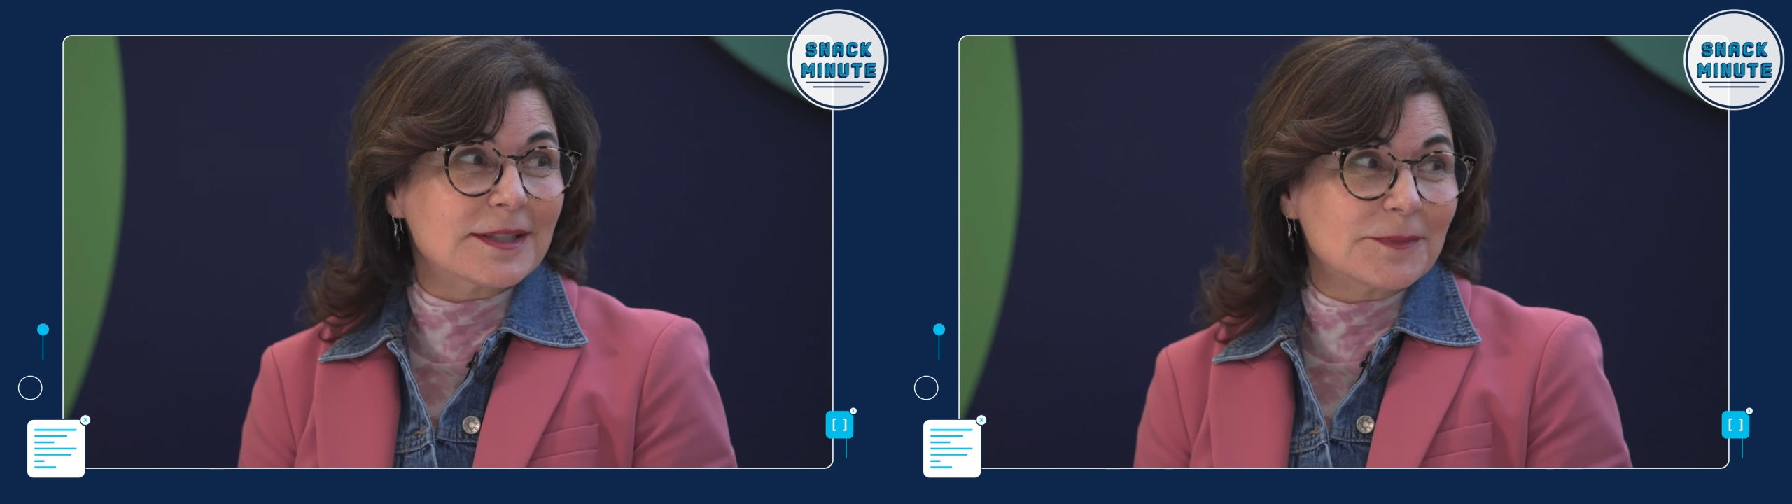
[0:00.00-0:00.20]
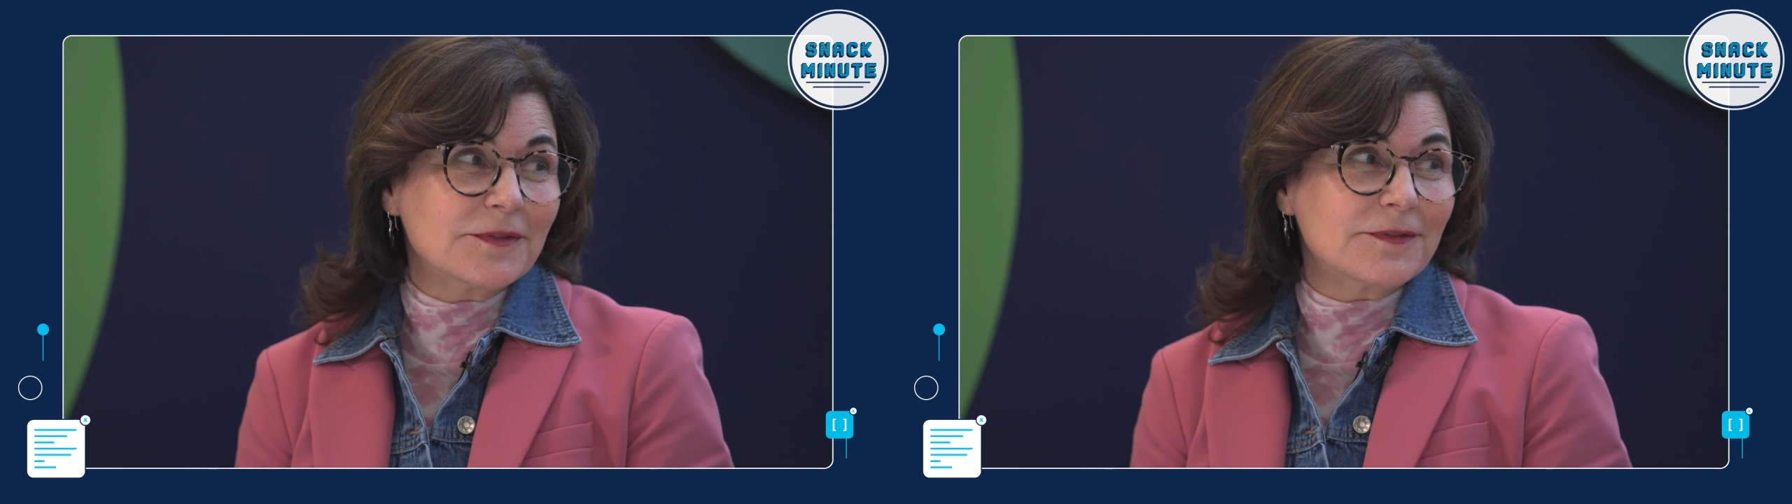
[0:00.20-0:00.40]

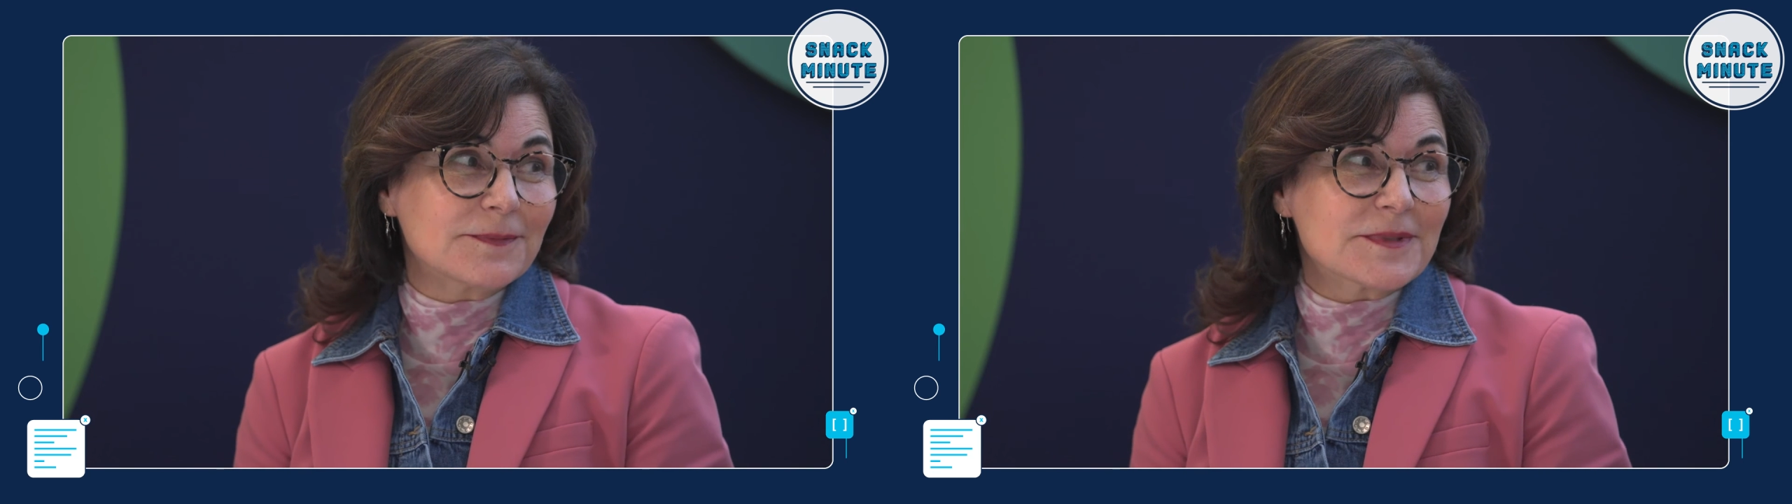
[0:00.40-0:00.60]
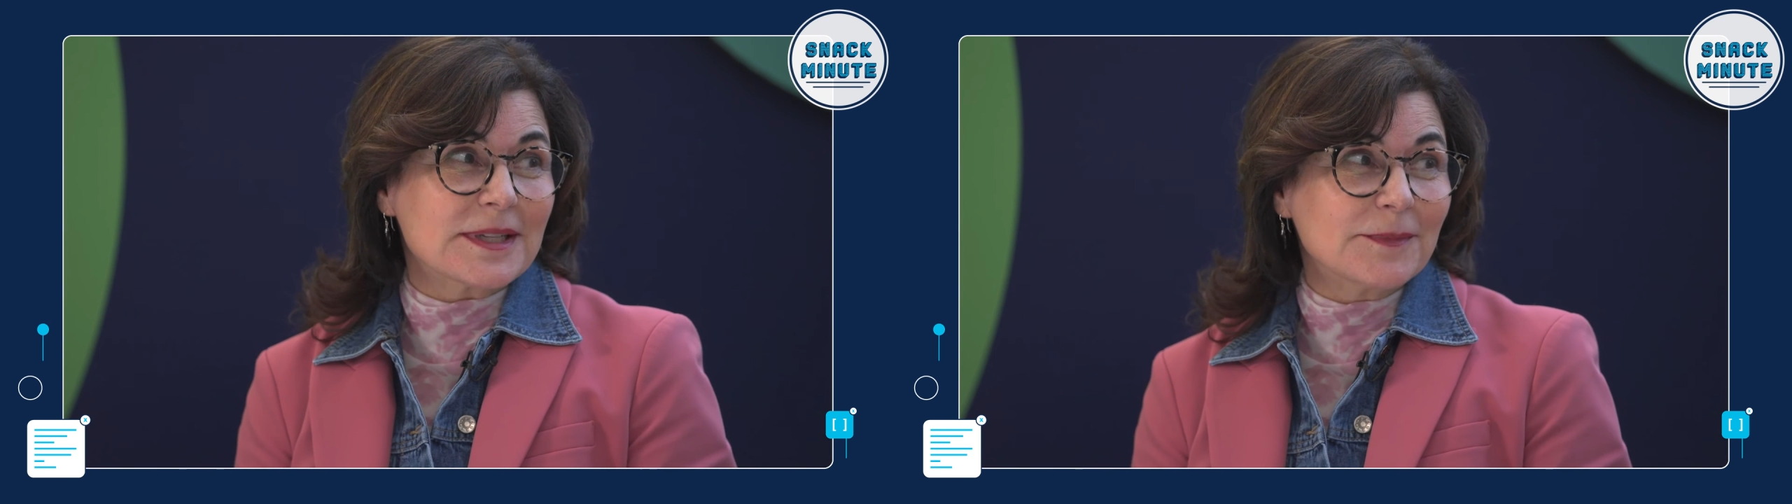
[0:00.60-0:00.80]
some of
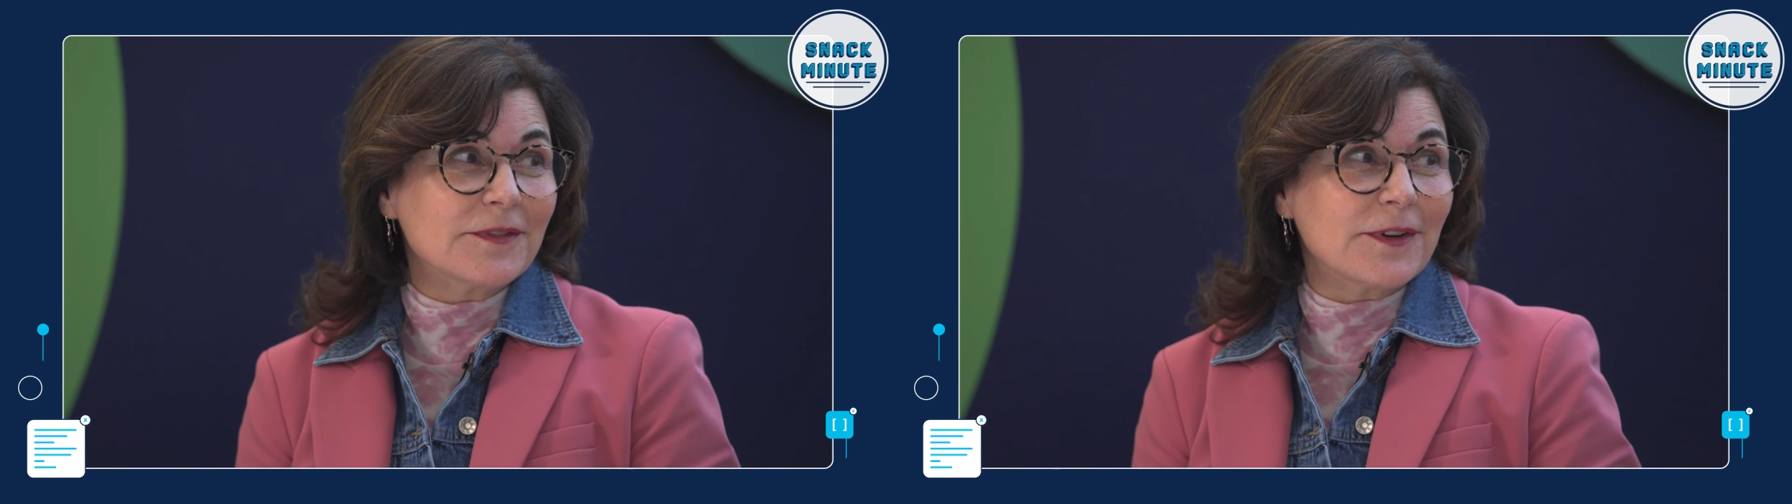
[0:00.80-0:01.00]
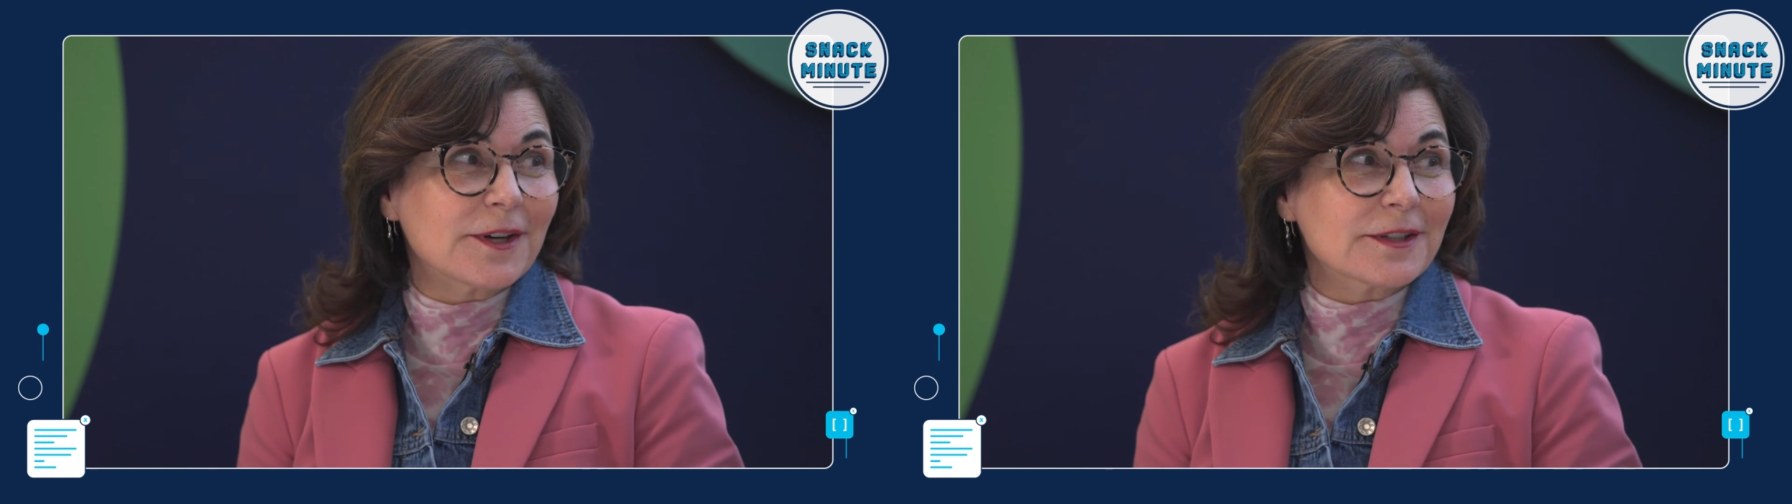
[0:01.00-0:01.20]
some
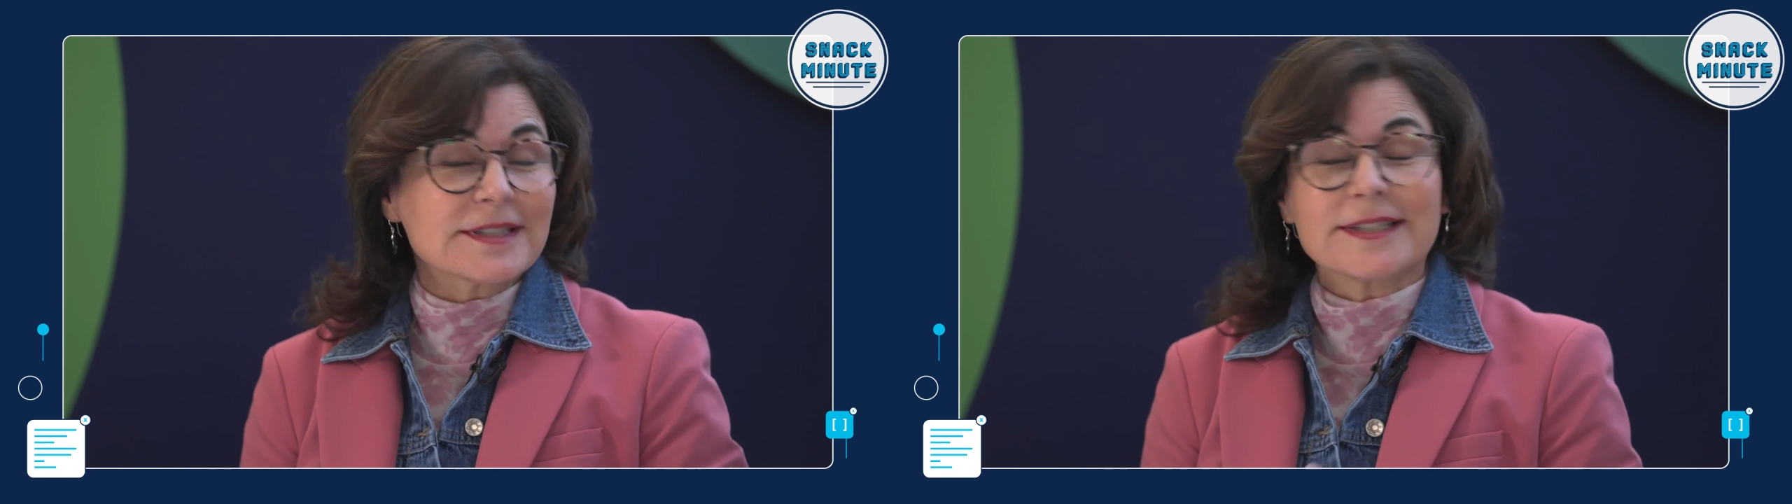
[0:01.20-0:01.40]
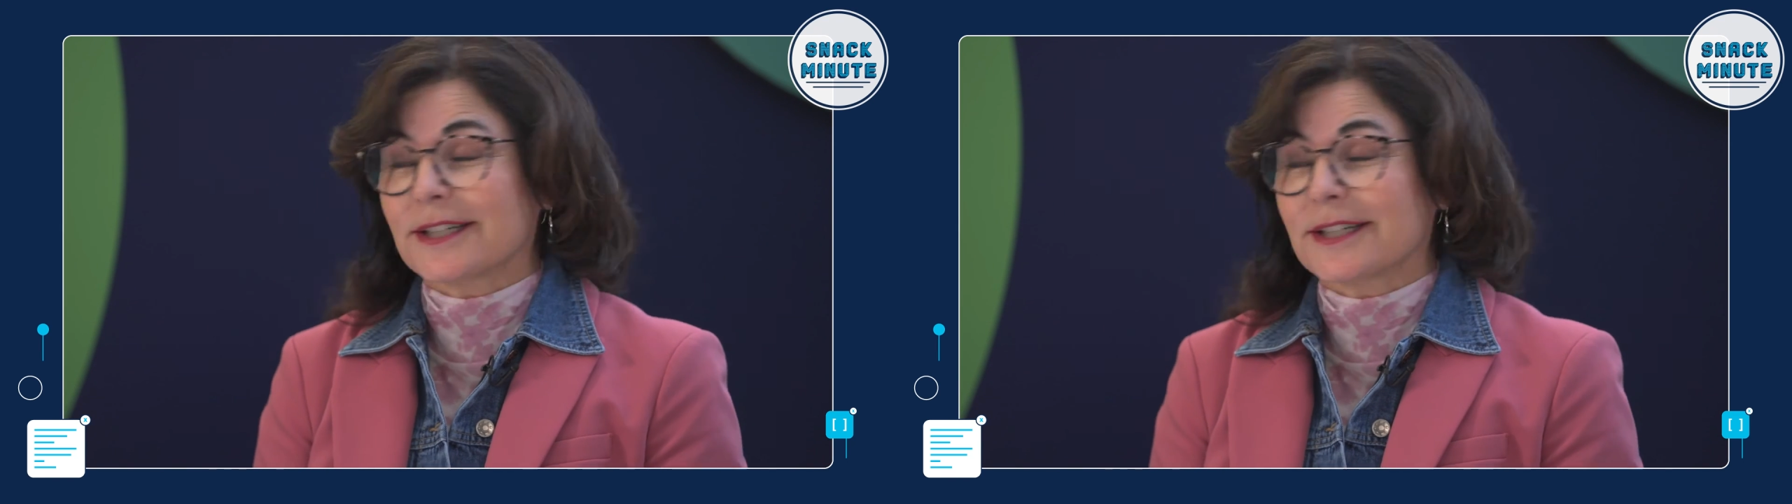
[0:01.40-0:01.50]
of our